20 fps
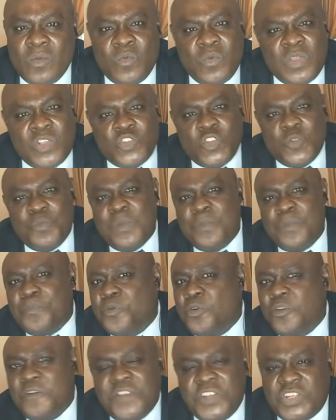We should be
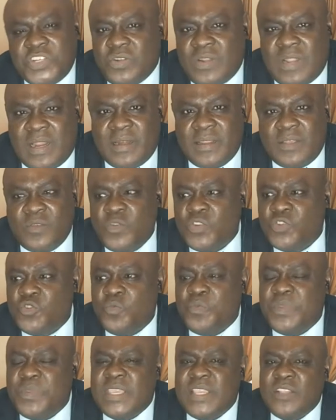provisionary. We
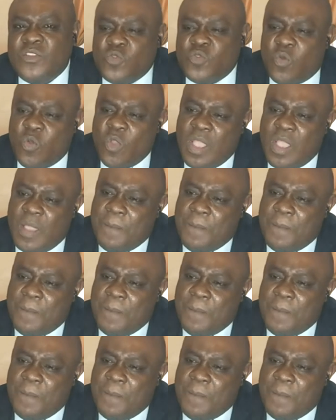should begin to